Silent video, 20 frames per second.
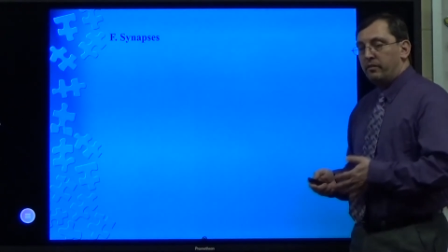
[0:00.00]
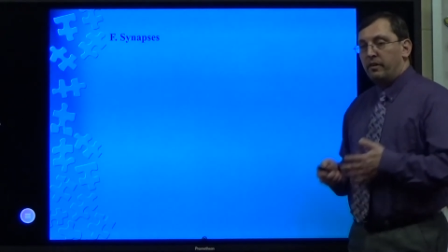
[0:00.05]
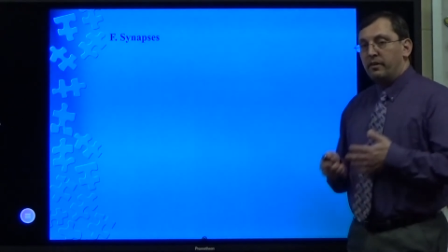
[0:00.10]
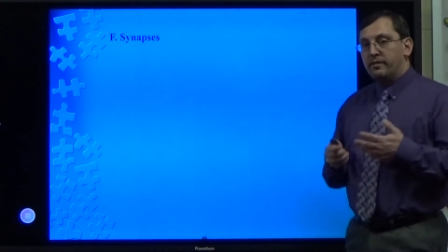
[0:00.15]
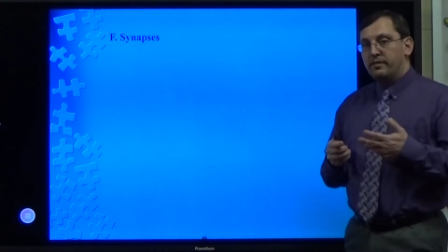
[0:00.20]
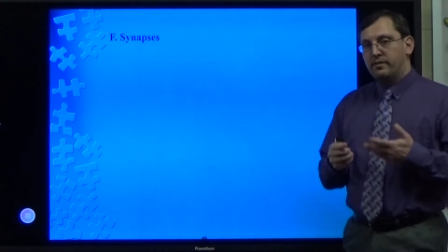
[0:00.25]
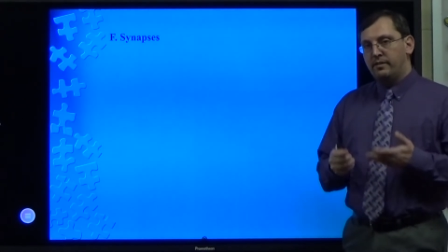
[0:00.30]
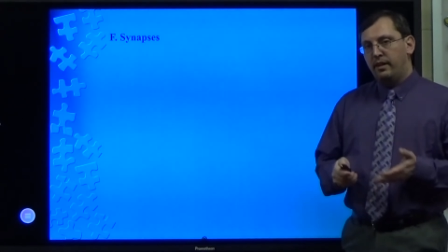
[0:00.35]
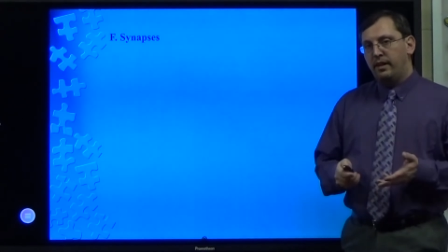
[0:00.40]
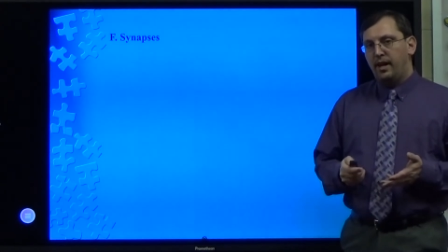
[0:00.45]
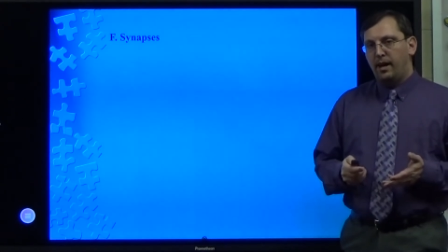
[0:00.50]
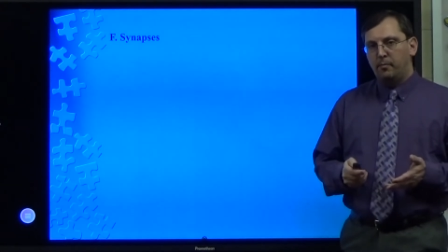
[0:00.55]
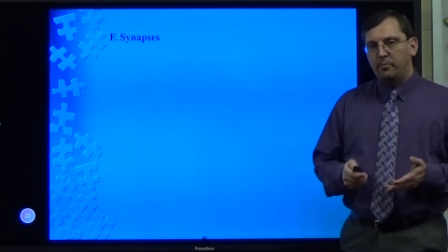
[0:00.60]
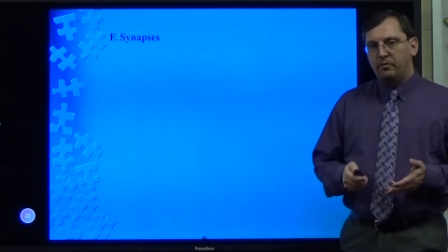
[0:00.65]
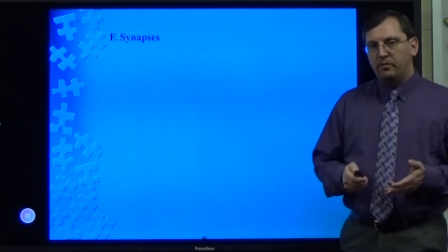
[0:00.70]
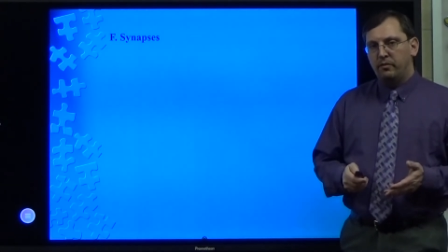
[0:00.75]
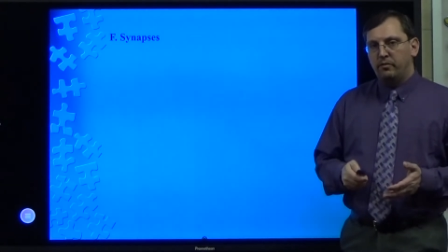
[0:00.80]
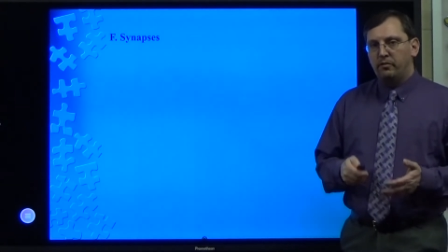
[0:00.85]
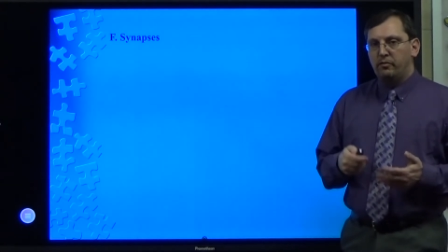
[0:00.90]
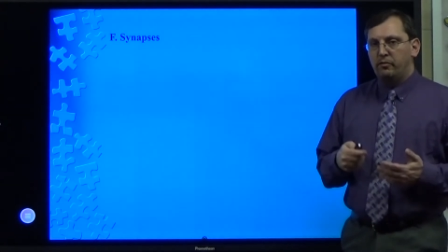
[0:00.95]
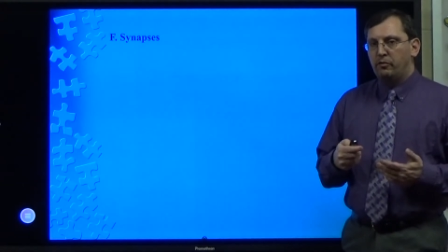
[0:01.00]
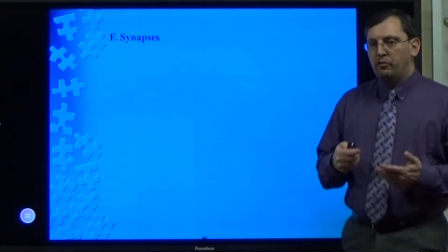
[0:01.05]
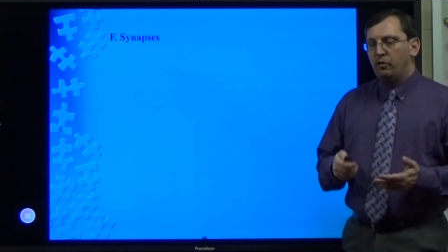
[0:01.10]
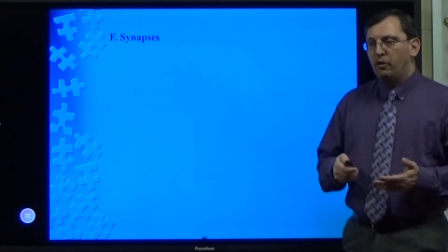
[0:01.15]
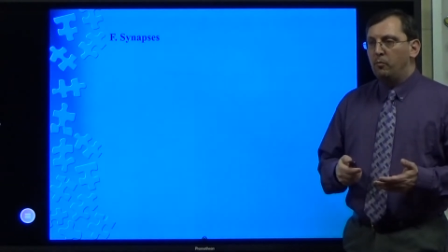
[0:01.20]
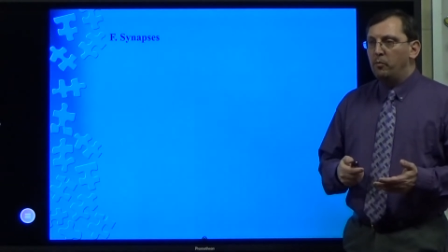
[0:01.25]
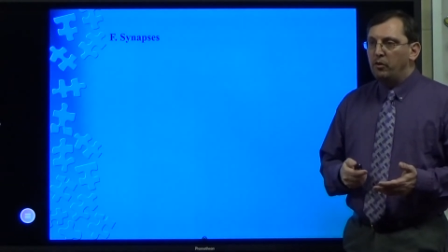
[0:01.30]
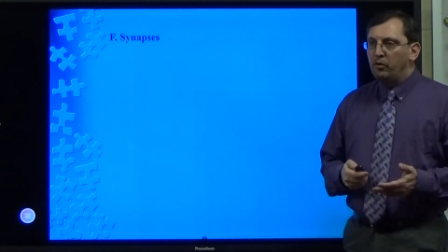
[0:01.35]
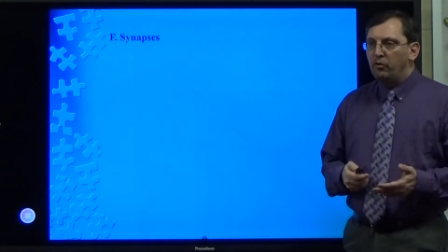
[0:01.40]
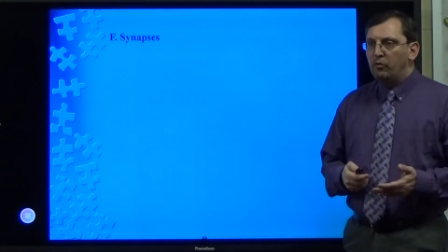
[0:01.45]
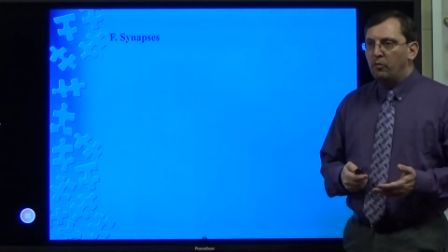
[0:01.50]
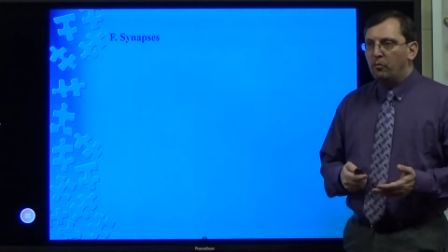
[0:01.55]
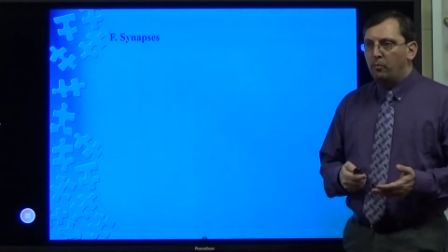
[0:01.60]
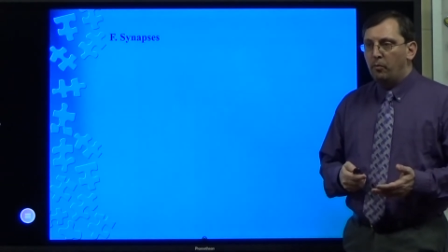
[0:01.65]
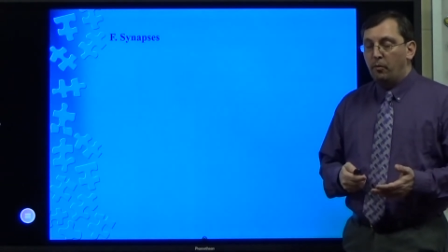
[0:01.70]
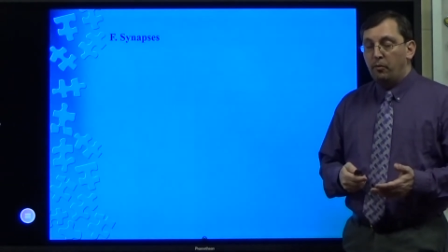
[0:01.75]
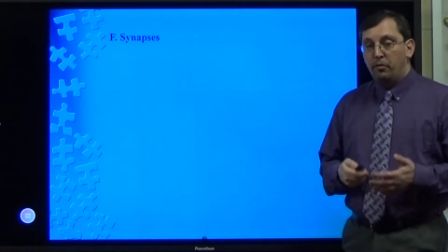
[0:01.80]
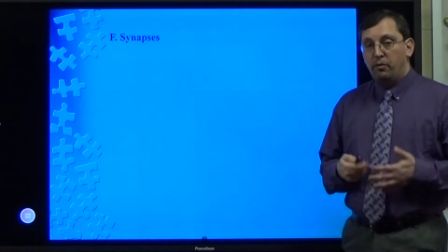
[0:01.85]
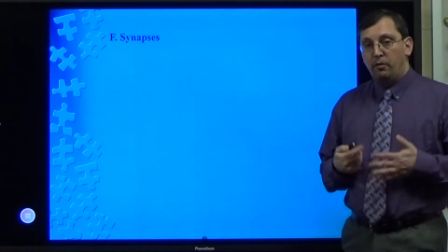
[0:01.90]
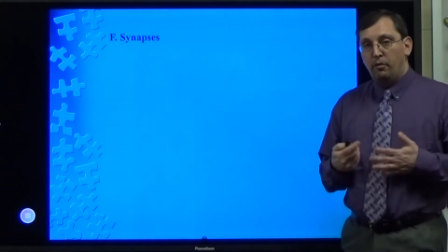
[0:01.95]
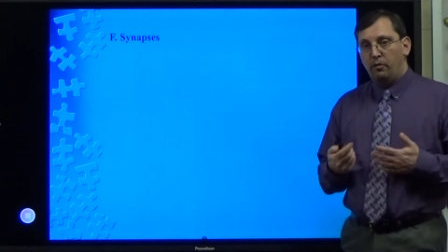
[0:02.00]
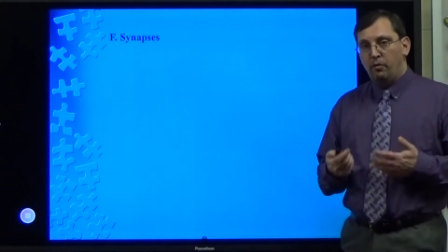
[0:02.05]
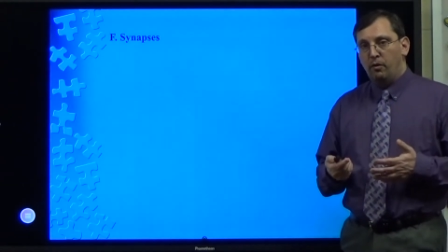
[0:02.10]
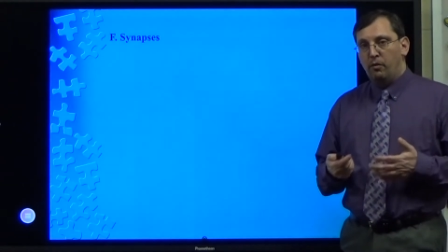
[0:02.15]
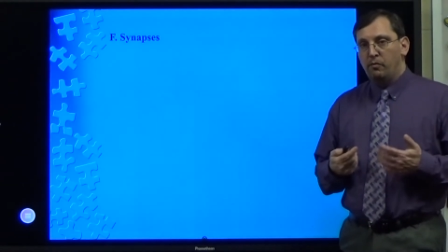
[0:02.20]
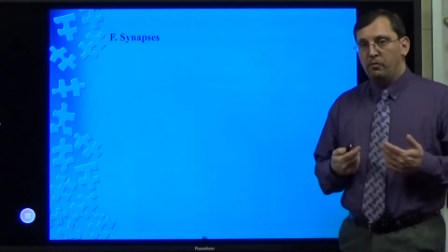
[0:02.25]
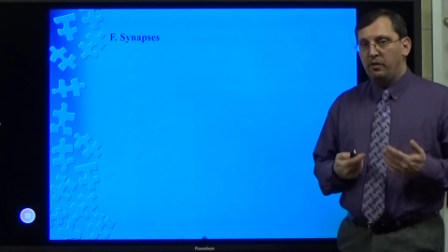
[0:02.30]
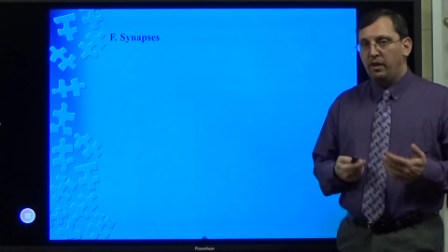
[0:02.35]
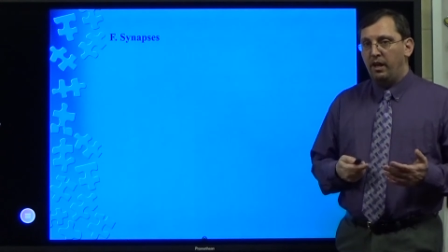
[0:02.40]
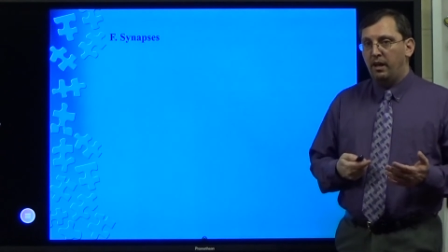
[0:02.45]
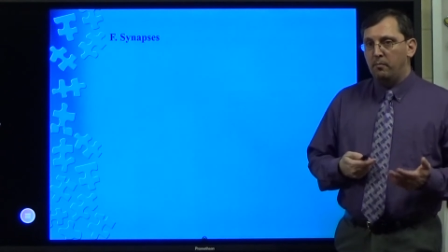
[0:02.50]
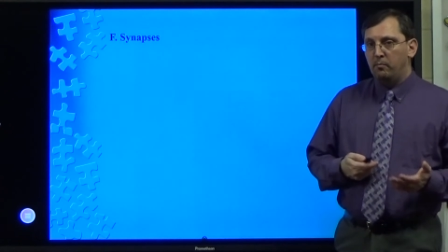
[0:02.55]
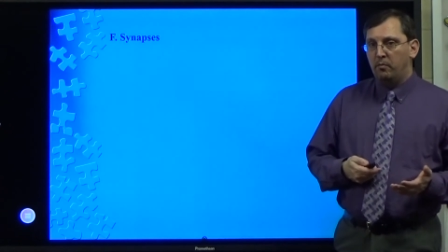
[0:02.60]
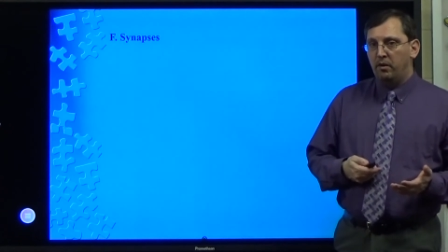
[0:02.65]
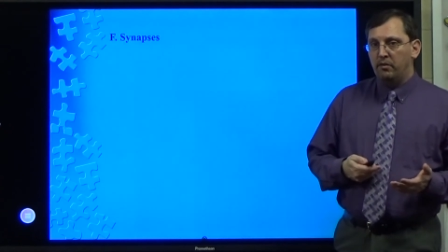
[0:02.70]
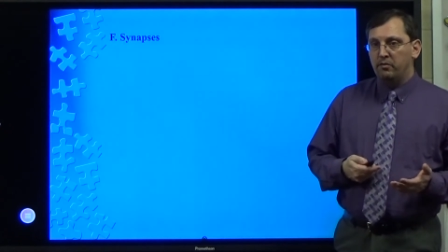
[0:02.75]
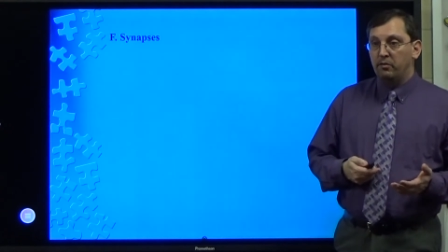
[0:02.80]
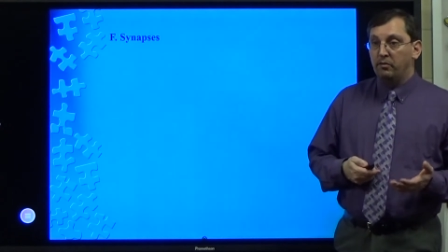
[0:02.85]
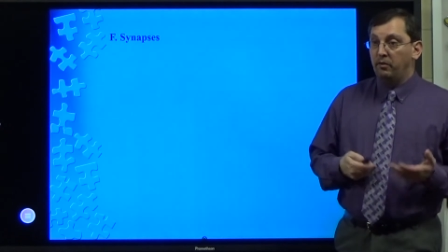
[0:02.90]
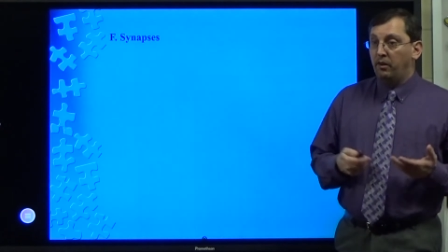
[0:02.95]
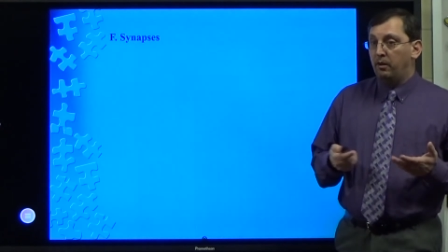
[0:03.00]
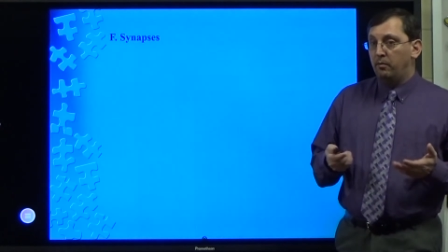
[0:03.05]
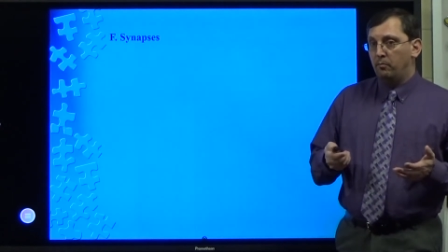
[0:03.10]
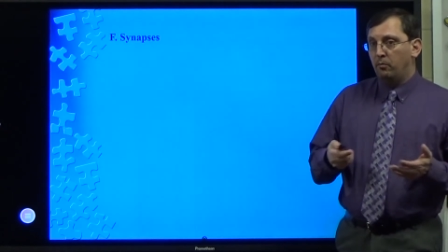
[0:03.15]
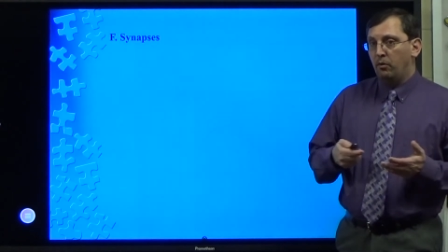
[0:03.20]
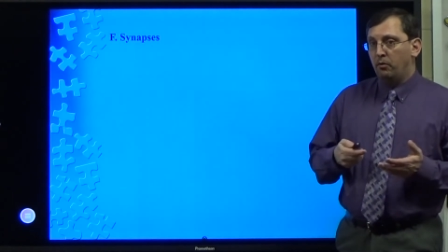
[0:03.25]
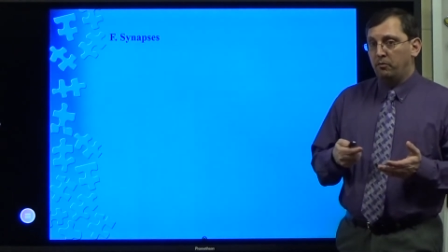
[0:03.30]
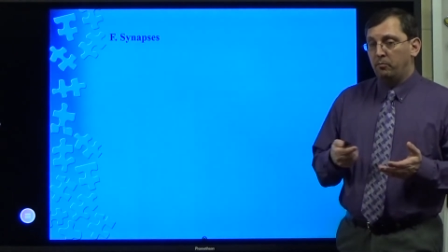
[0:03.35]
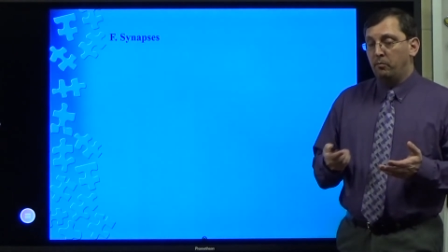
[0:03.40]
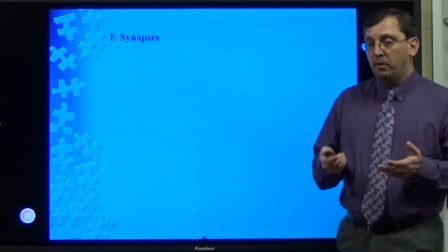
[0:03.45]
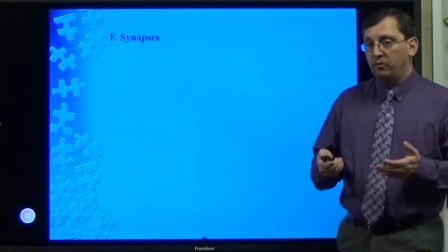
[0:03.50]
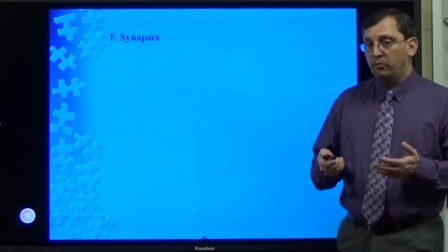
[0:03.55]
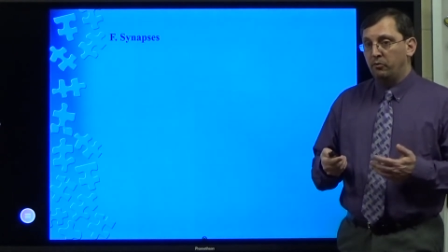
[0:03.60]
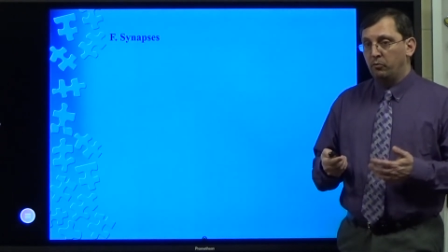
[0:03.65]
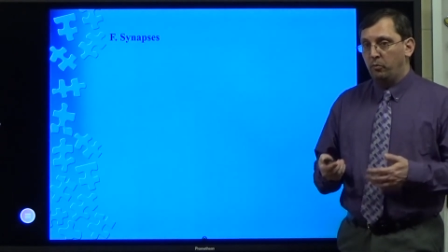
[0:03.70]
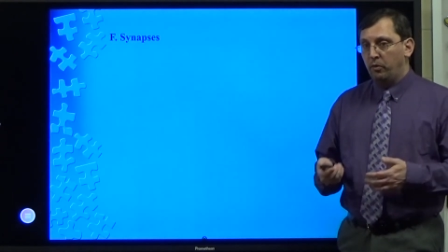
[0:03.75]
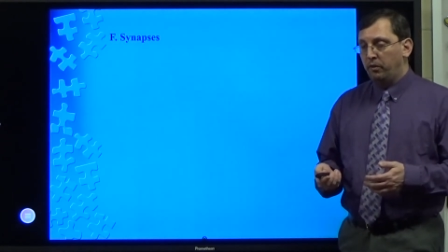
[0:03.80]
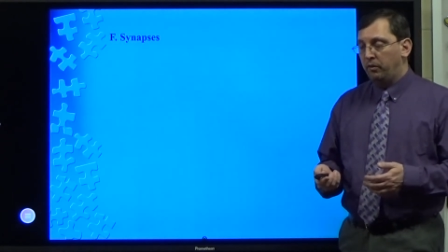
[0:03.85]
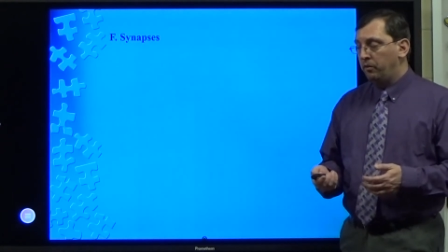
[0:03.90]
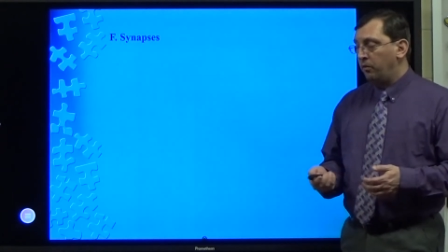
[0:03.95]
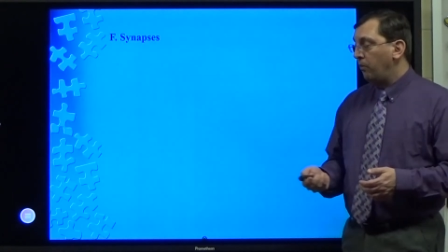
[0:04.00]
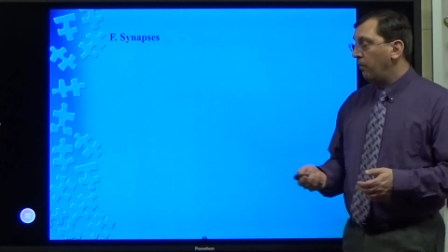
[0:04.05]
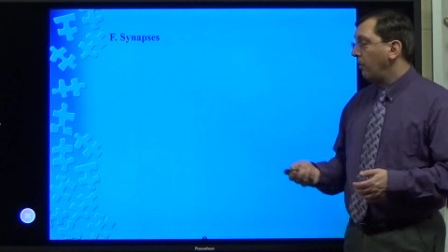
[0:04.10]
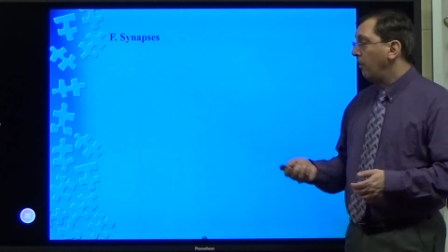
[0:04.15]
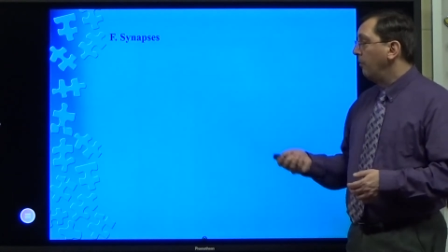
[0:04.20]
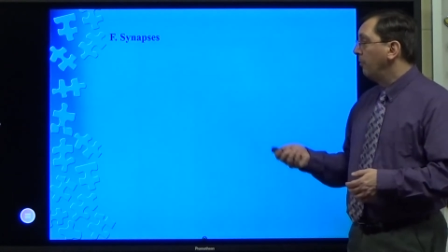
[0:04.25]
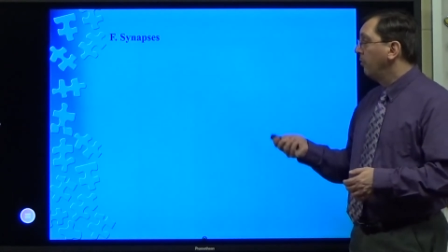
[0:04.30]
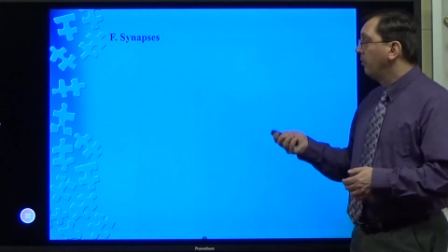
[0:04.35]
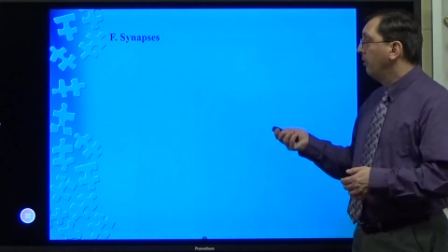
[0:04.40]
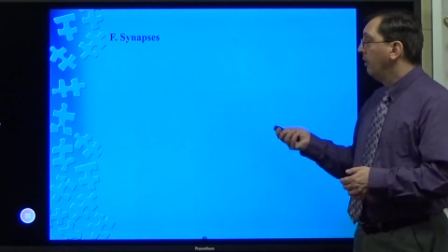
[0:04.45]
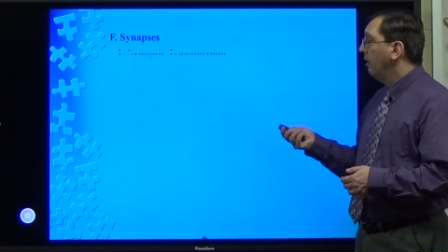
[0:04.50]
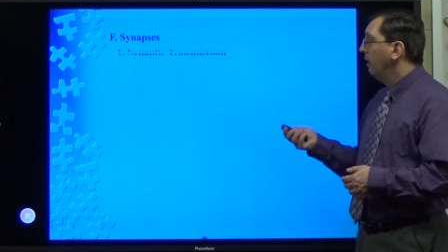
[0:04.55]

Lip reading: Synapses is a term we use for both nerves and muscles muscles with nerves.